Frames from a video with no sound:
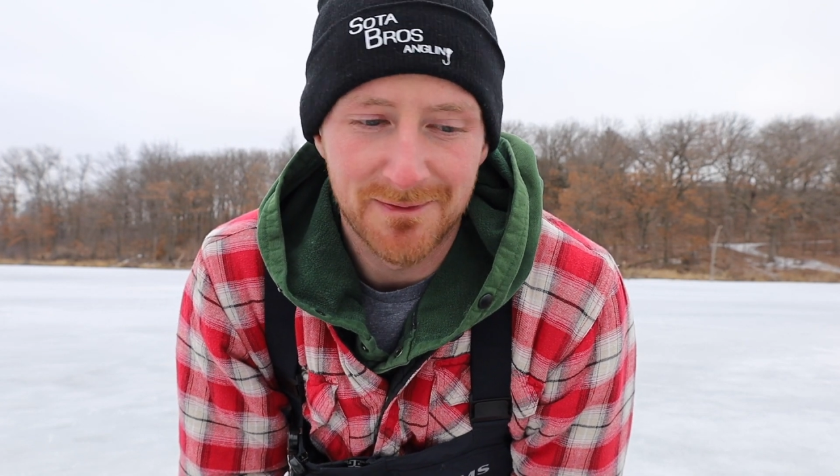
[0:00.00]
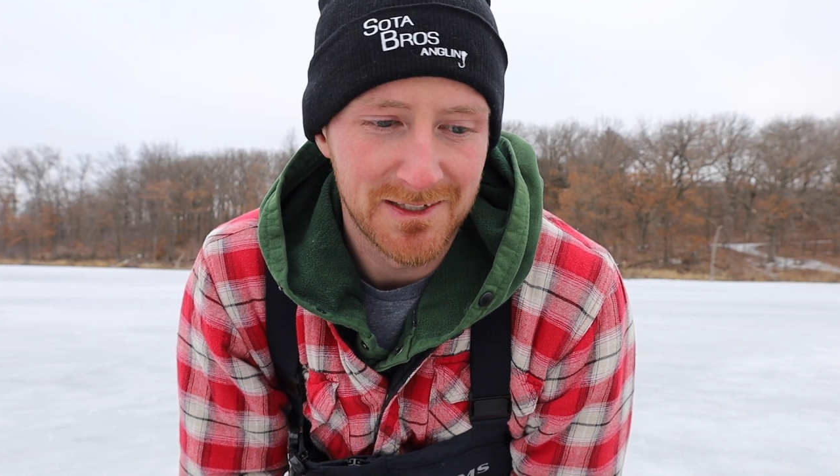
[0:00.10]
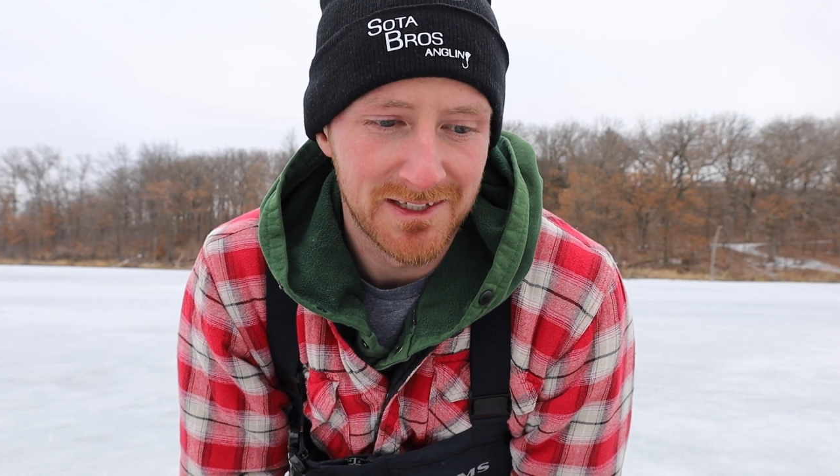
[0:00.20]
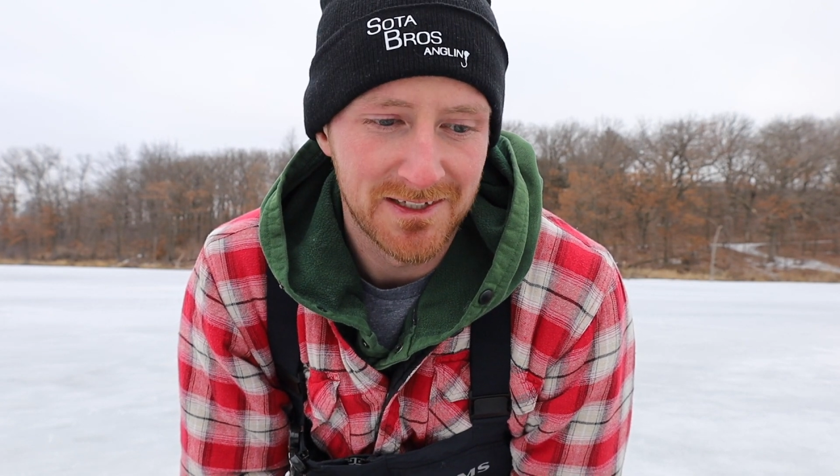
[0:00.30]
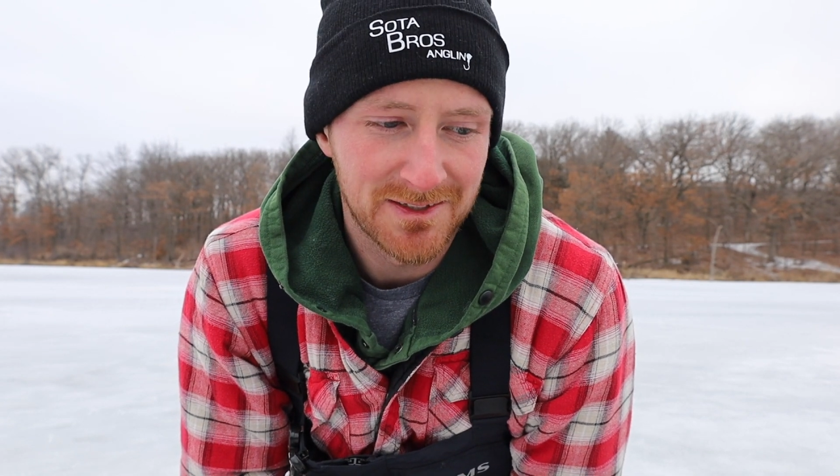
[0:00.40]
I
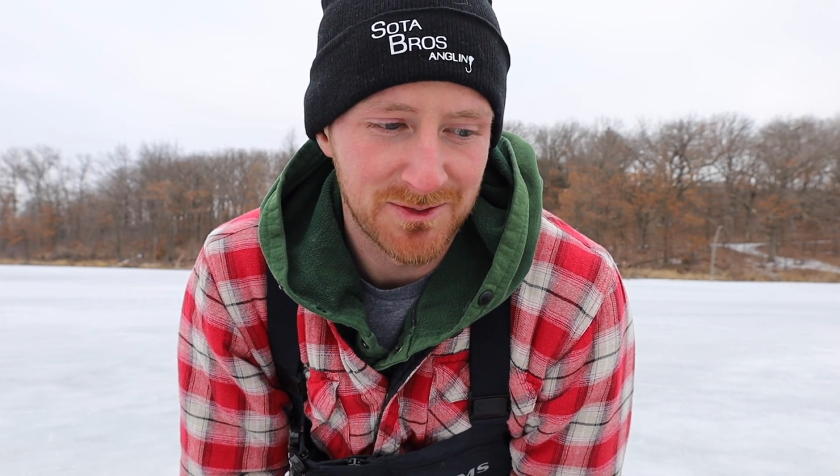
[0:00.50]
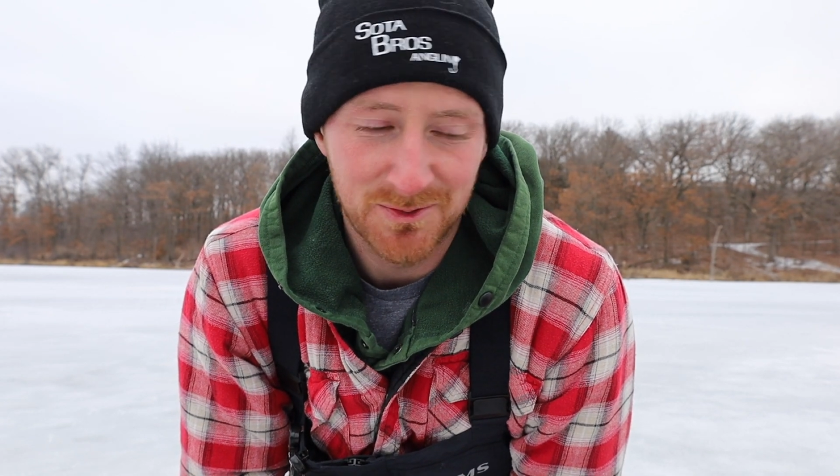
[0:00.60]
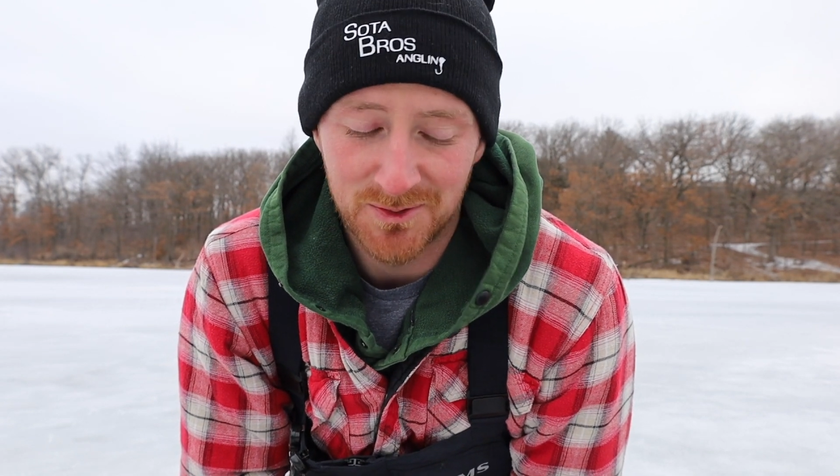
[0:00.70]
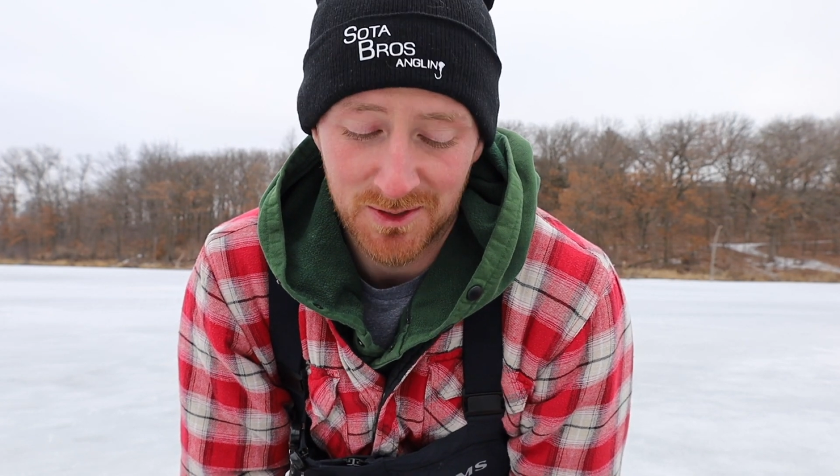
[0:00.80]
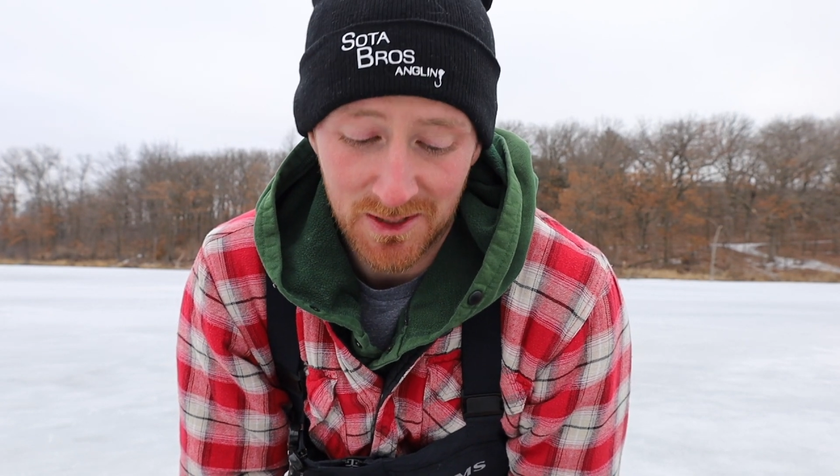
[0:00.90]
mean,
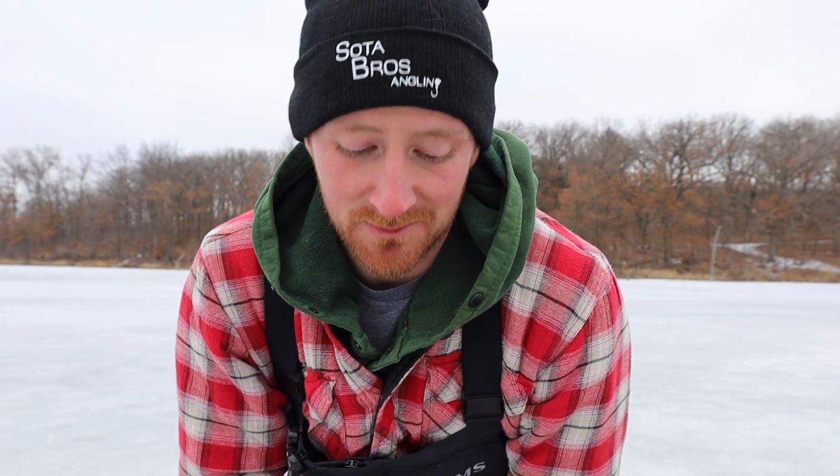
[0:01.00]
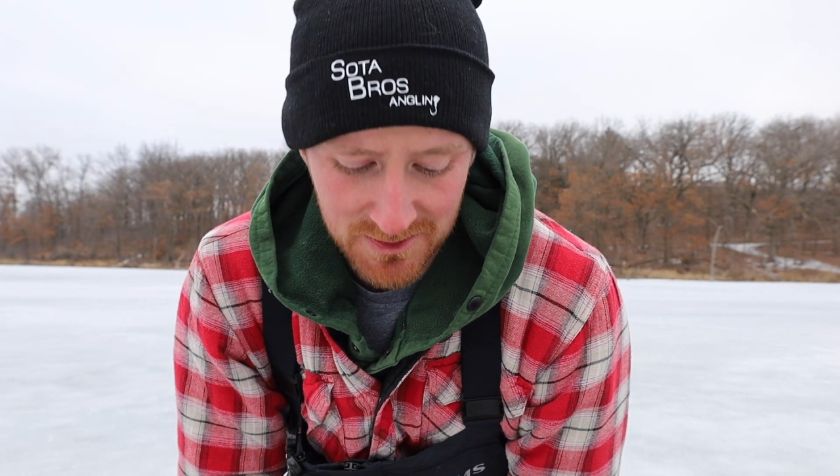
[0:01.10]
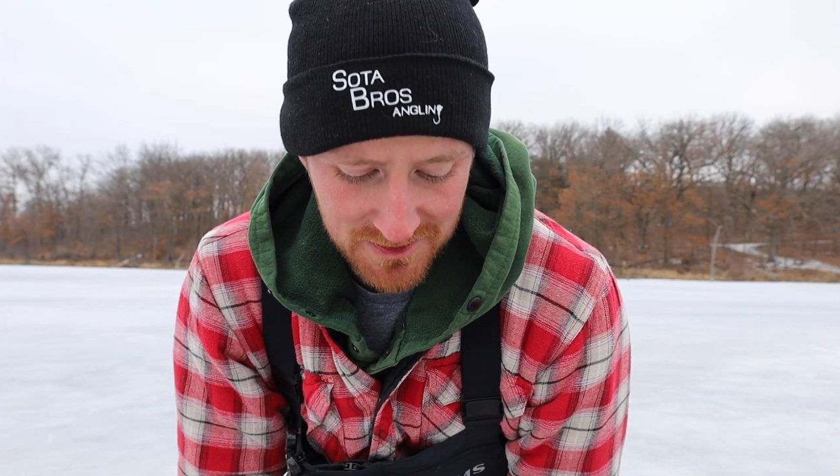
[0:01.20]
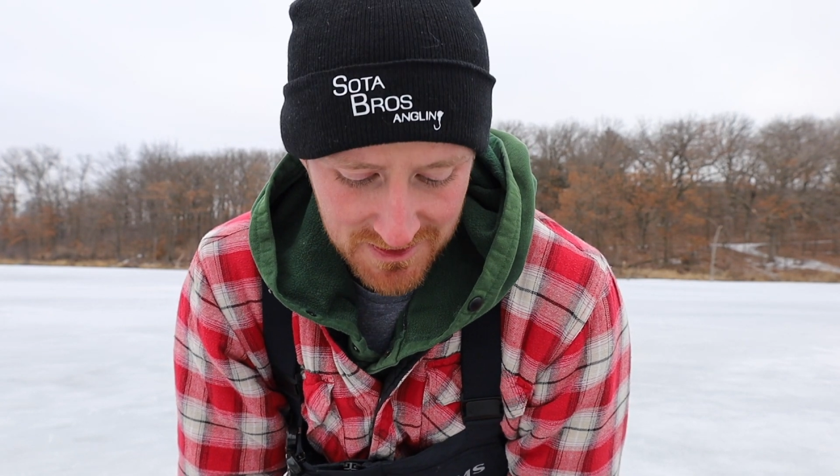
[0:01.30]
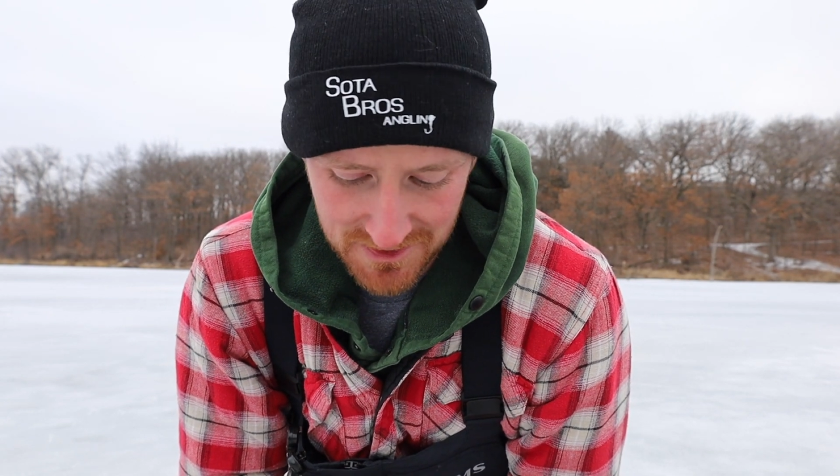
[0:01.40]
cool for all of us to